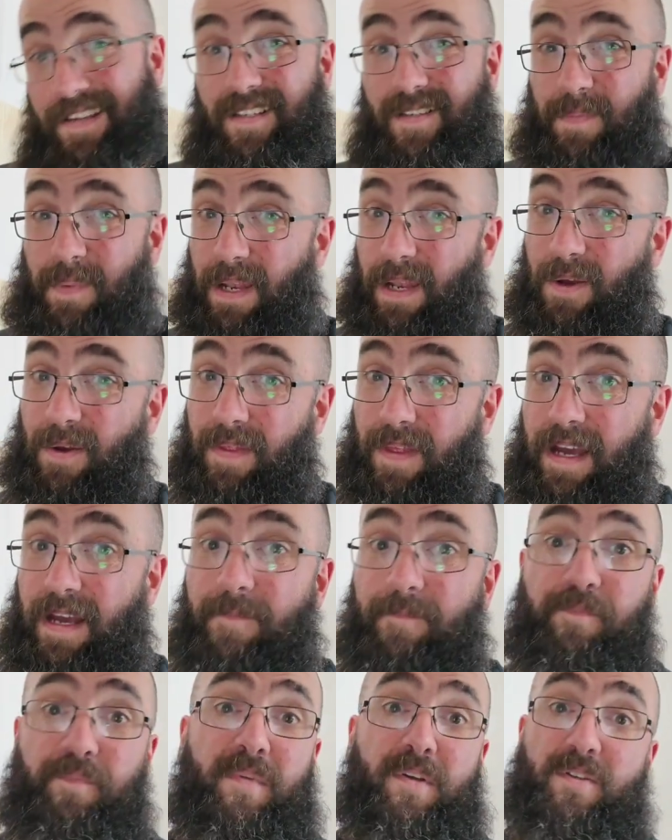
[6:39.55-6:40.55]
it's below
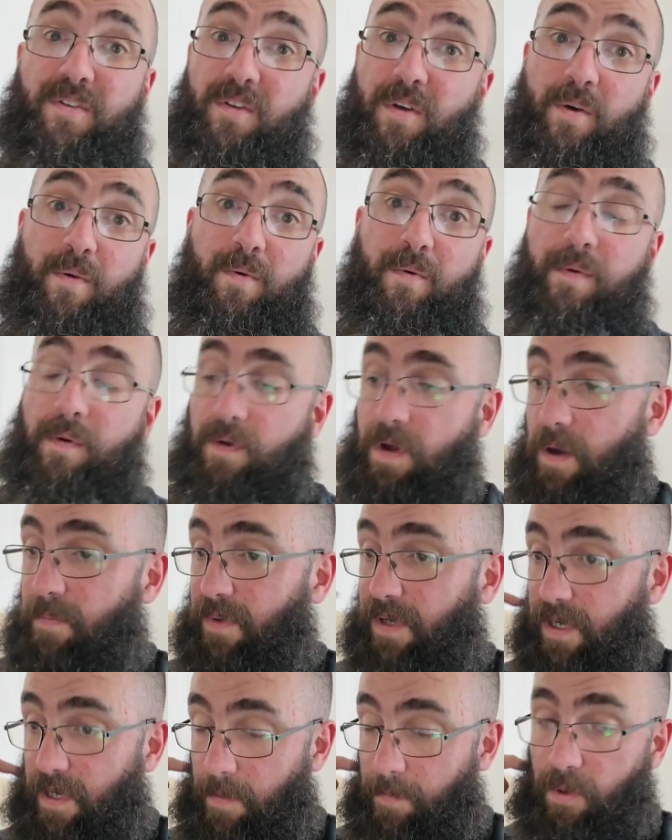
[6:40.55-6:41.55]
that so
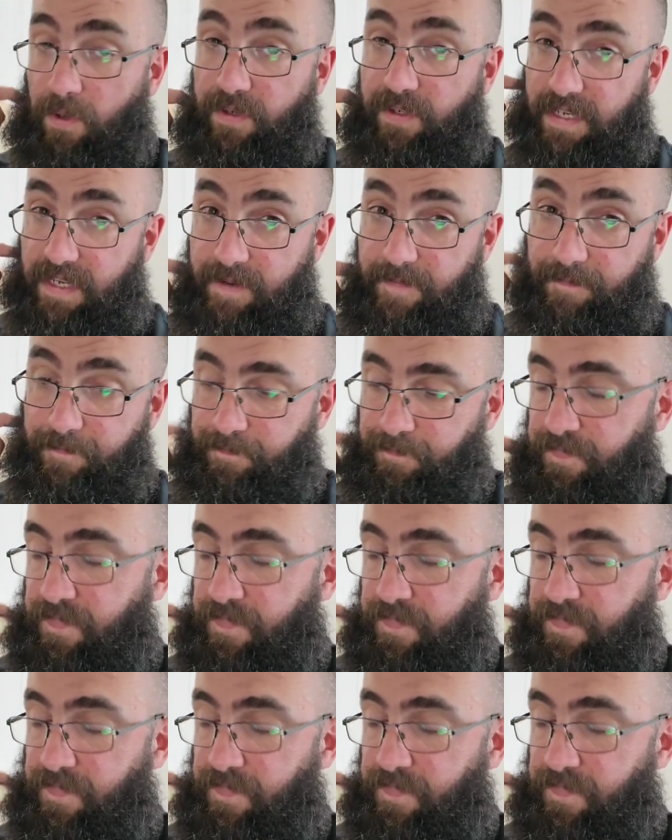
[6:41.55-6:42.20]
I'm going to bond it.